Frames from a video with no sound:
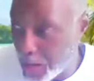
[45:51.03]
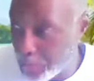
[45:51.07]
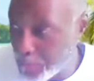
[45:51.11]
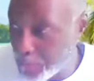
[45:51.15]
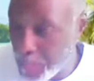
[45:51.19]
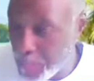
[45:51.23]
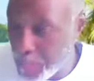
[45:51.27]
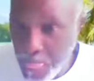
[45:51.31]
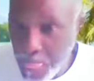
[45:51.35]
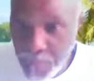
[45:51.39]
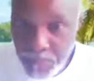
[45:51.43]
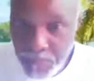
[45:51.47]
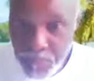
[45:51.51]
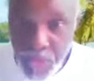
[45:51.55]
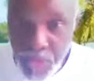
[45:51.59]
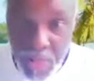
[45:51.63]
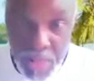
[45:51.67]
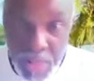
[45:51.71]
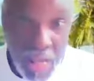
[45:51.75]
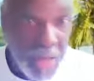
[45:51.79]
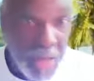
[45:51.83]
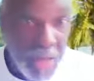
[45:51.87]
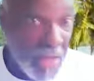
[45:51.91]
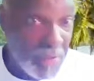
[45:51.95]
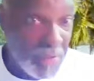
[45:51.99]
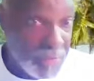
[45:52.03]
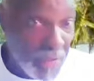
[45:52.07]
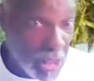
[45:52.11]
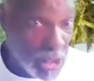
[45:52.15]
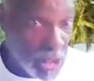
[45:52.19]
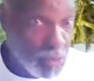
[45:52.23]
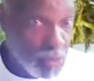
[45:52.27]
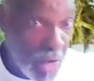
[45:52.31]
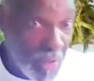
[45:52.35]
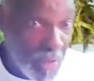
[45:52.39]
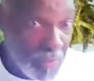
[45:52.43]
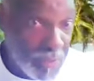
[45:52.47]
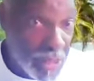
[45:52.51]
And, um,
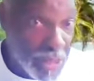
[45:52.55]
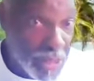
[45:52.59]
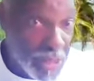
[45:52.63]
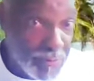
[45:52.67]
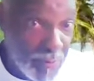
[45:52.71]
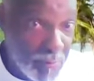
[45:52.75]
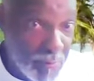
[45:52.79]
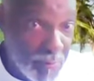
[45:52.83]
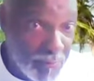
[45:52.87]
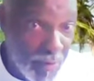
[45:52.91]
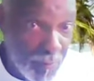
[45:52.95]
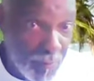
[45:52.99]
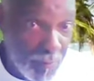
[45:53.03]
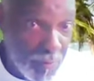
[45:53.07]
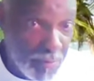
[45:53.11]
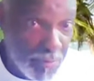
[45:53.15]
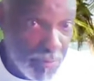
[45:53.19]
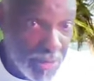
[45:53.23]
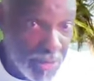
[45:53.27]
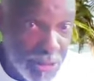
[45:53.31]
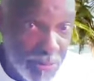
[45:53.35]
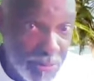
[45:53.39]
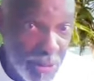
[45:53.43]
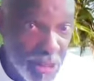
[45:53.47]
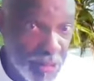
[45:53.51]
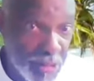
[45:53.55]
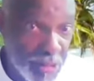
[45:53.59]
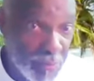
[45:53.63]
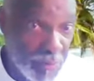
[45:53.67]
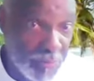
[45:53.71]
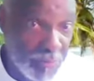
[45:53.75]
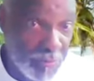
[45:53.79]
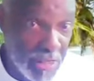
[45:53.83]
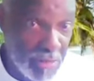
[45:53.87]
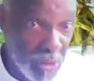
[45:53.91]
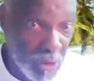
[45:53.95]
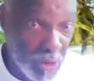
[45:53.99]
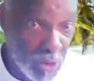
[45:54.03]
yeah, that does wonders for, for women,
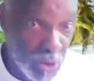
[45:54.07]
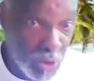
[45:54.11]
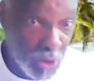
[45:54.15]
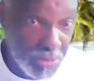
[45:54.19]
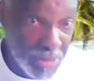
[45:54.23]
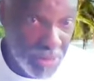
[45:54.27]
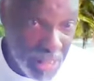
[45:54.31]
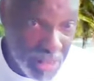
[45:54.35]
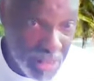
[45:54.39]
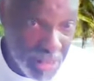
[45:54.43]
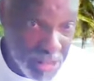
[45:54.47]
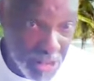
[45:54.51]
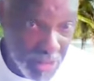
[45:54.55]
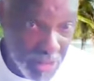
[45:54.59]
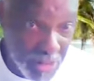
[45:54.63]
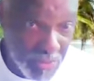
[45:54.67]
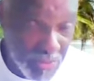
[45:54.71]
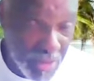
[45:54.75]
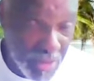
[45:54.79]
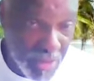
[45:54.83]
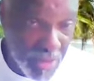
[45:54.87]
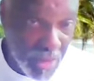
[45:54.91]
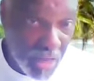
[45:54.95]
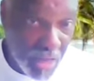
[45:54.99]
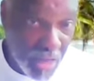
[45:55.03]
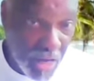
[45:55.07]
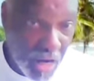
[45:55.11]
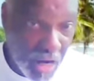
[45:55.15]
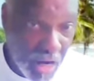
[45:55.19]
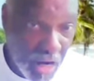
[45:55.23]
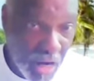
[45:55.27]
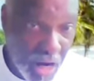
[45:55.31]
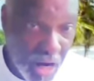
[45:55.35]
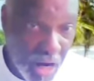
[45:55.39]
especially for female lubrication